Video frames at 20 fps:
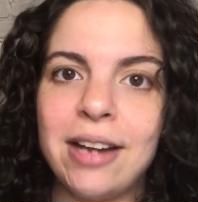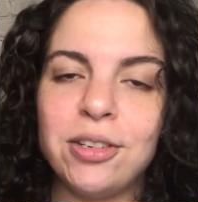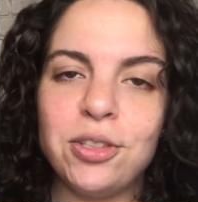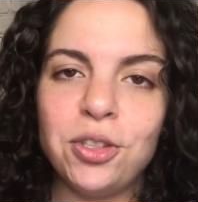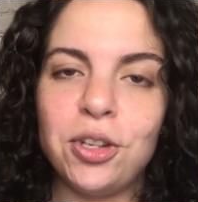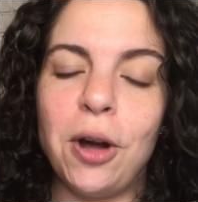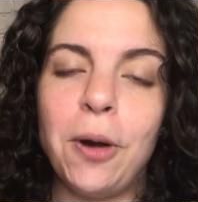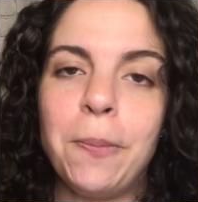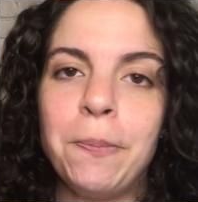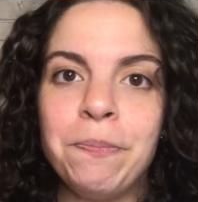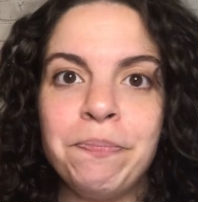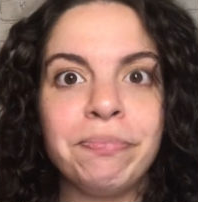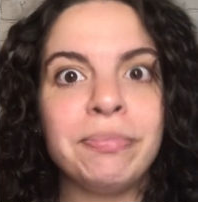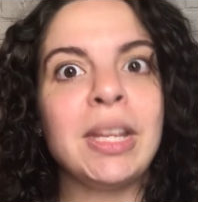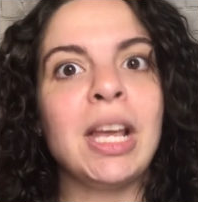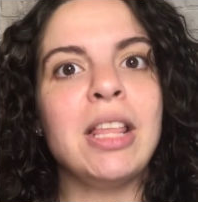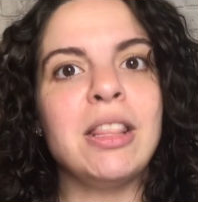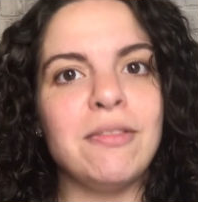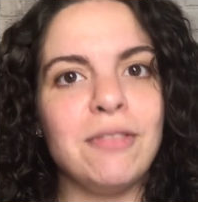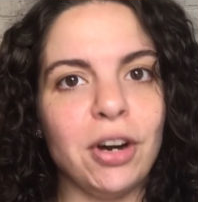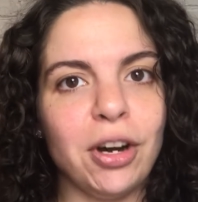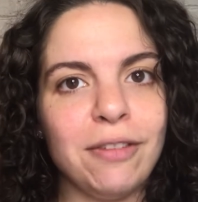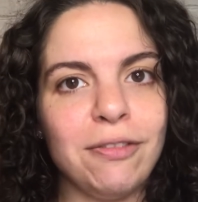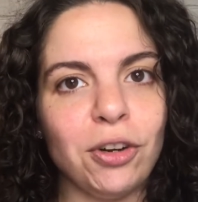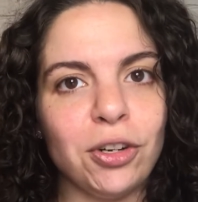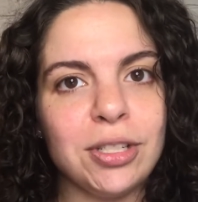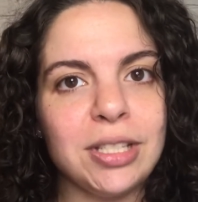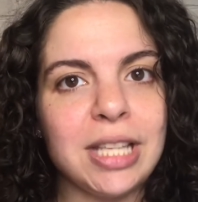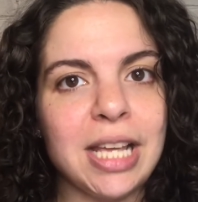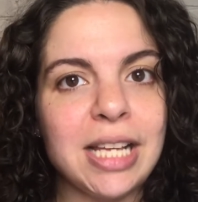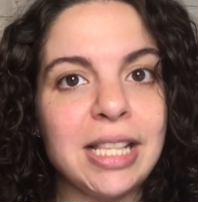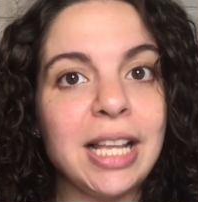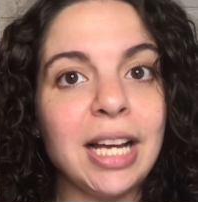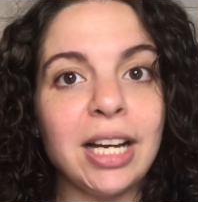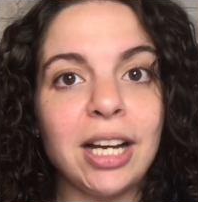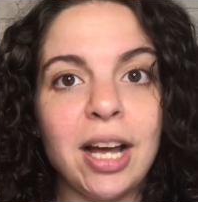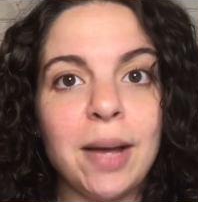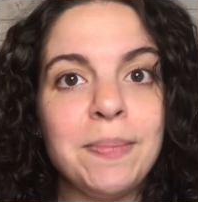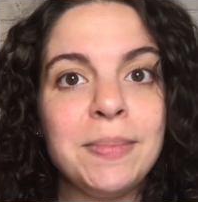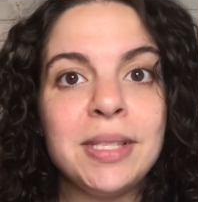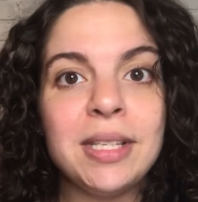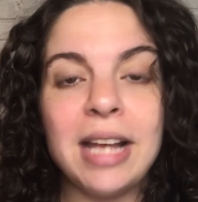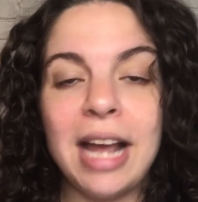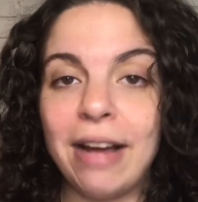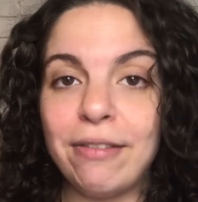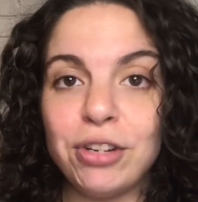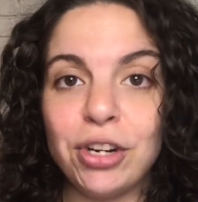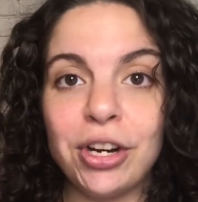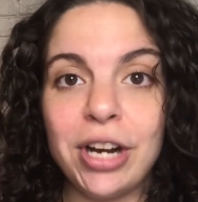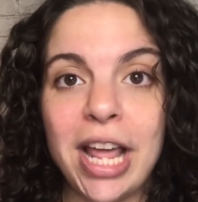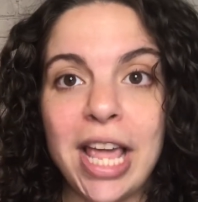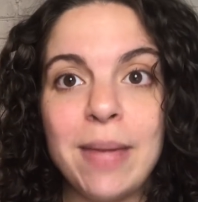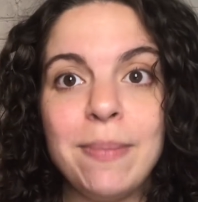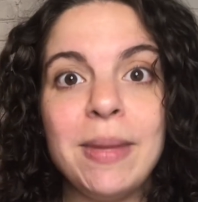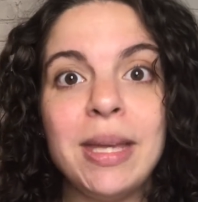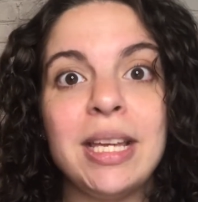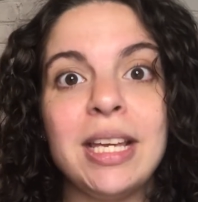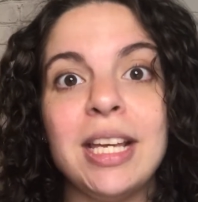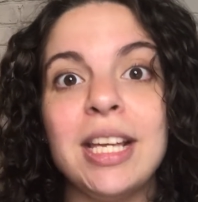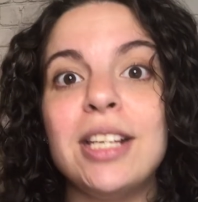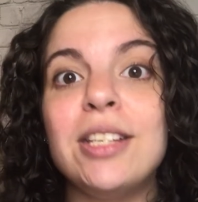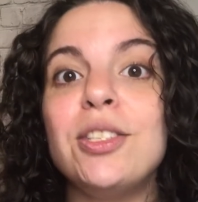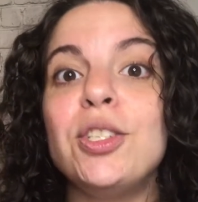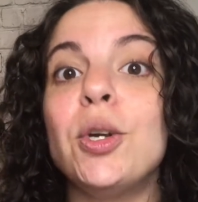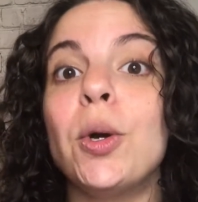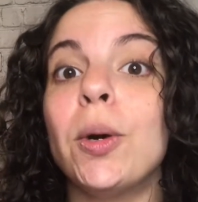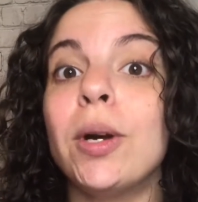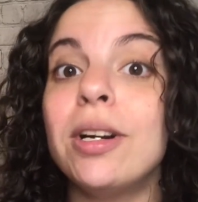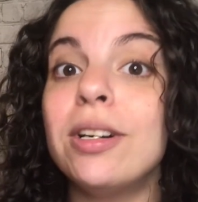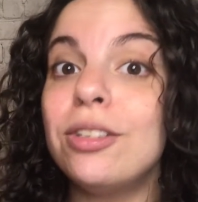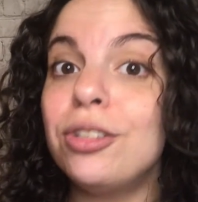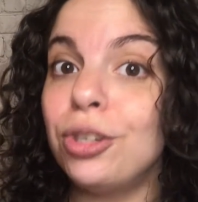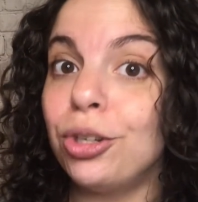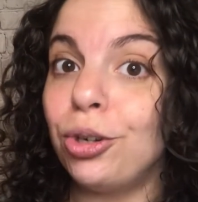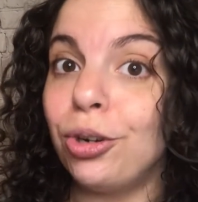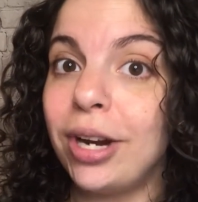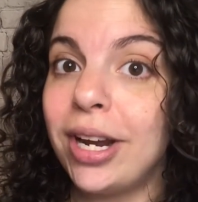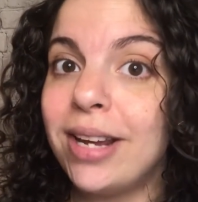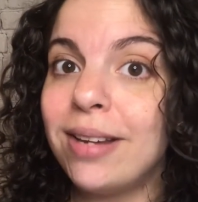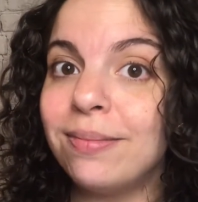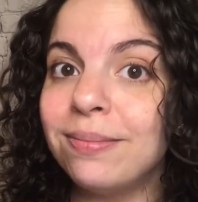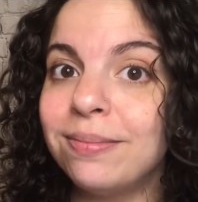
So the very first thing that comes after your name is your degree.